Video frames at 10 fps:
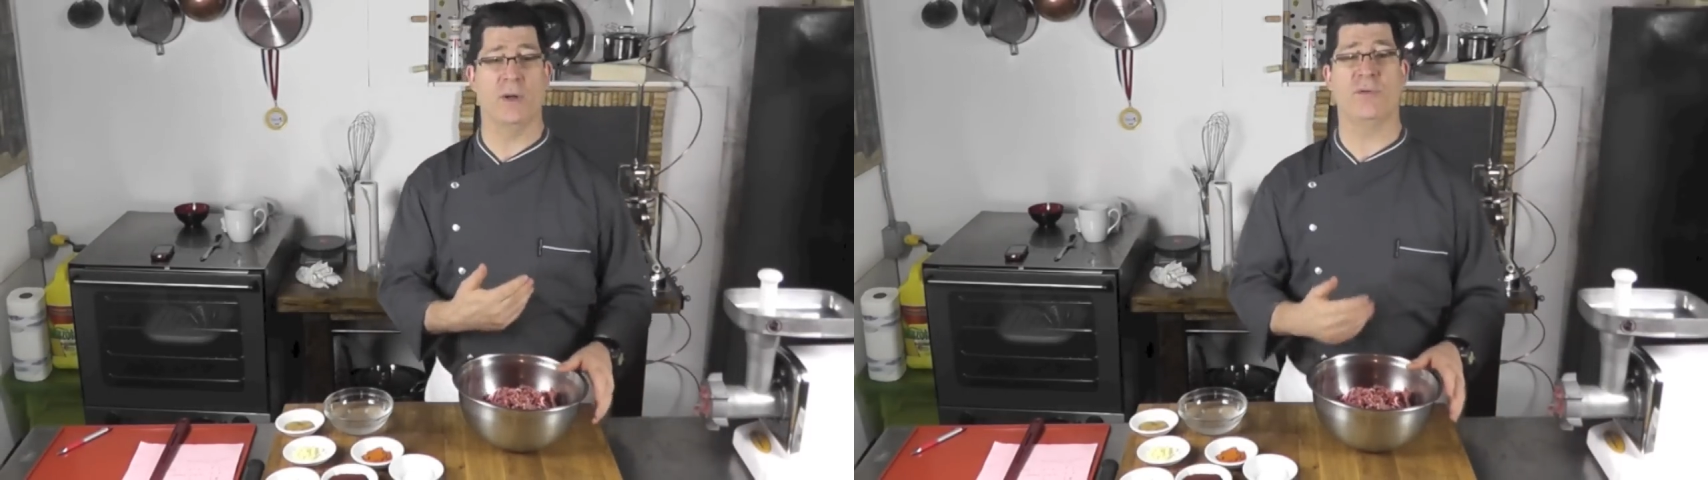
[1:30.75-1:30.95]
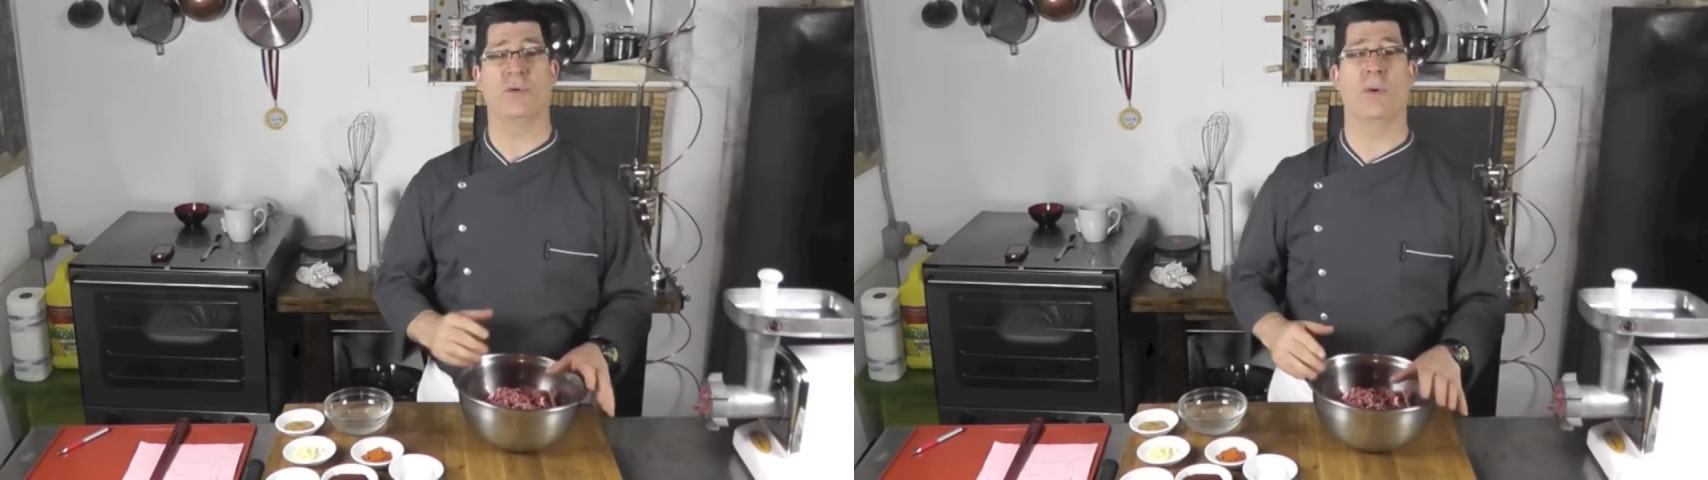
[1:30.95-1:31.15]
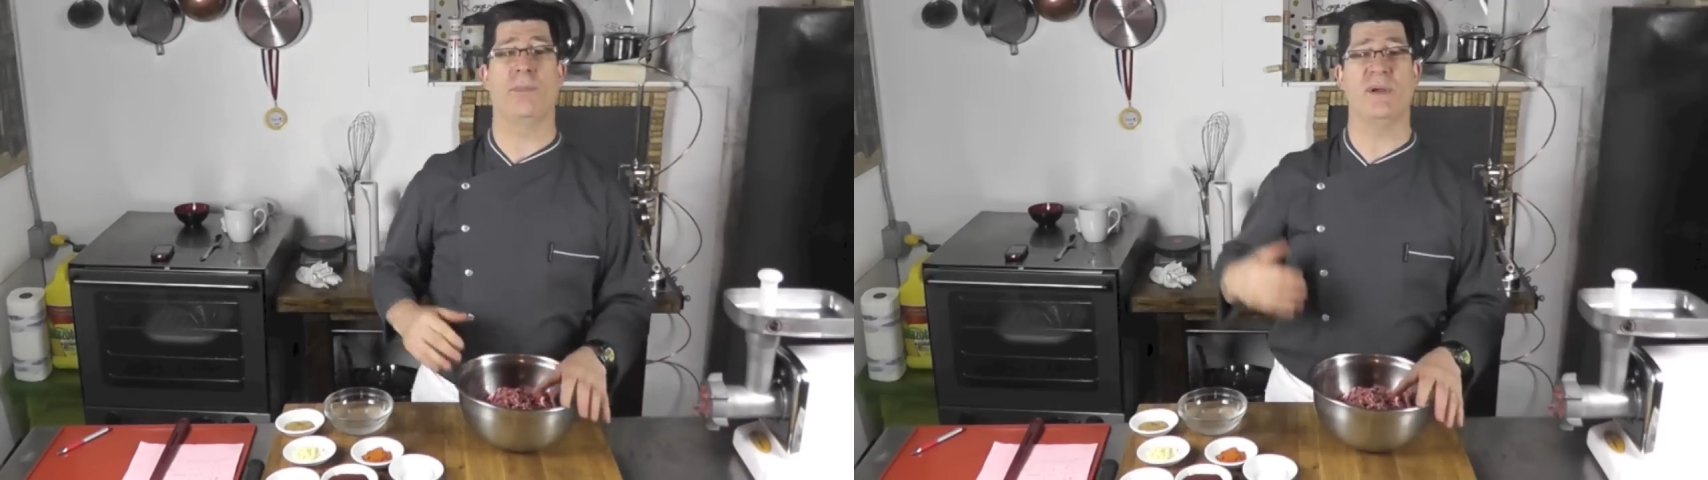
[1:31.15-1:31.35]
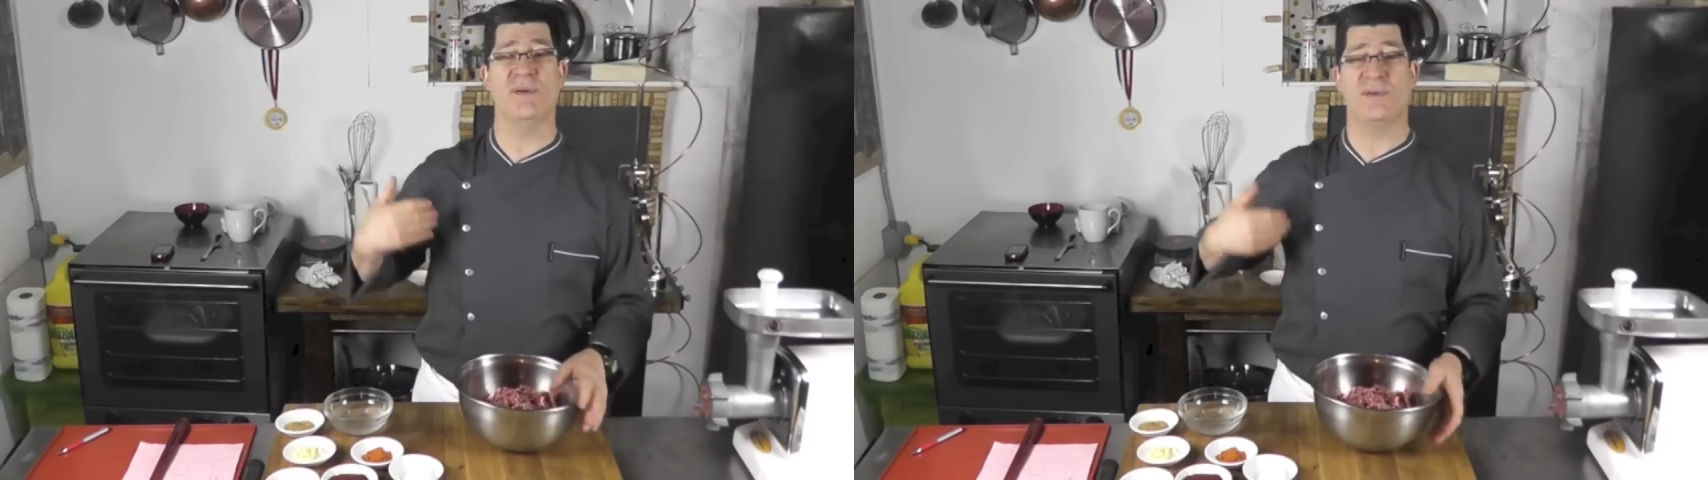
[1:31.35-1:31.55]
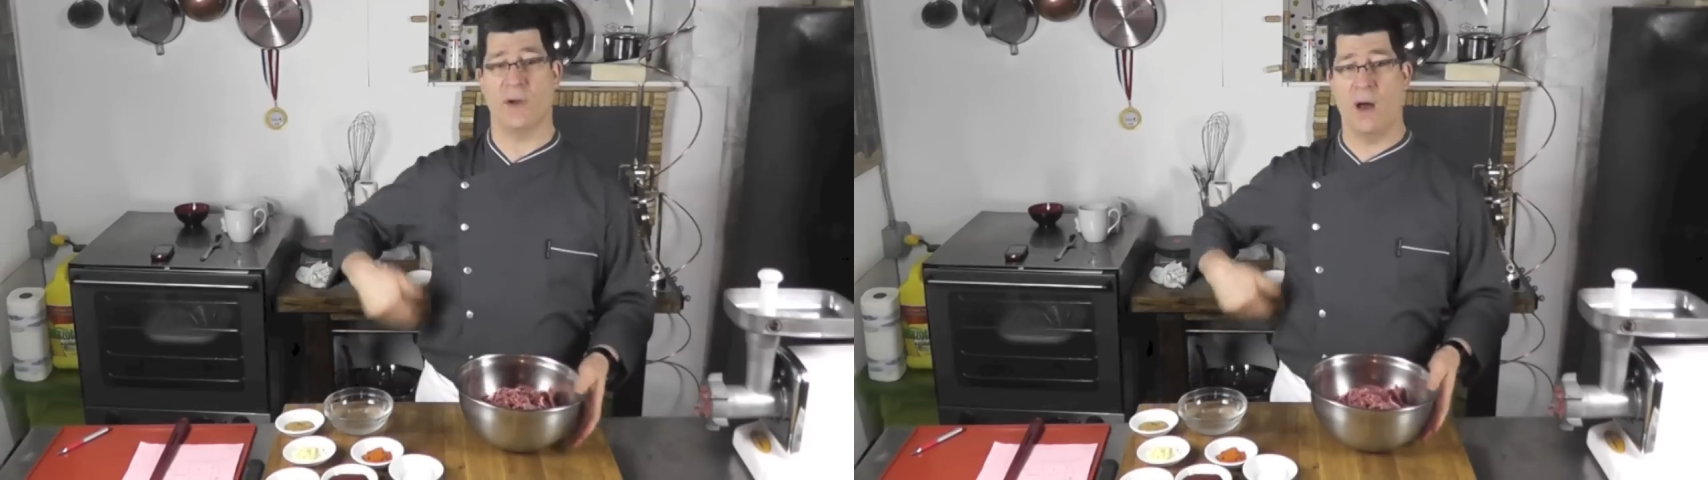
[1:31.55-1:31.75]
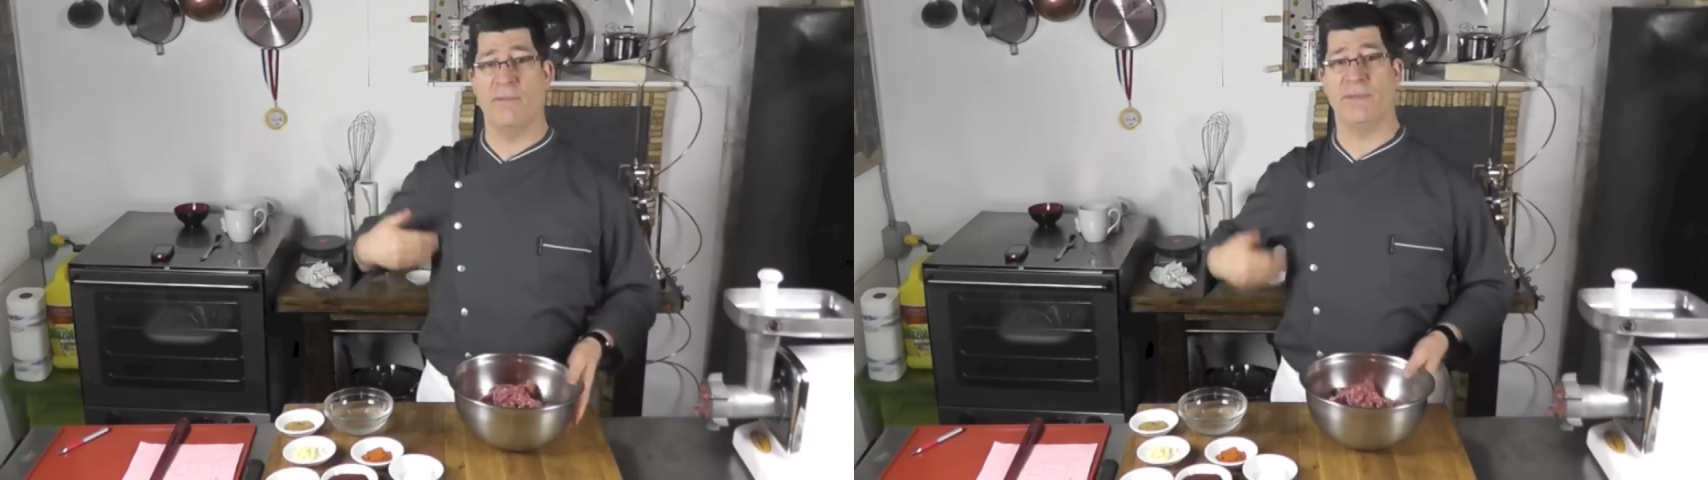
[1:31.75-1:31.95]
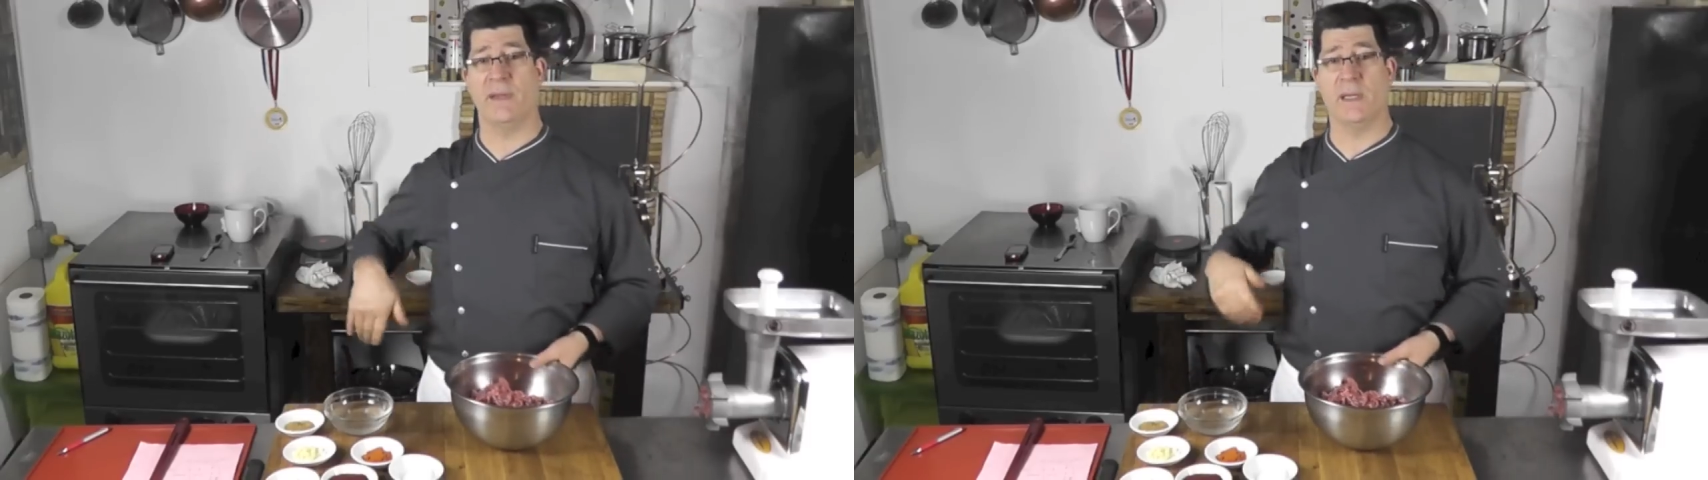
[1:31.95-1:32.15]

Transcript: also a piece of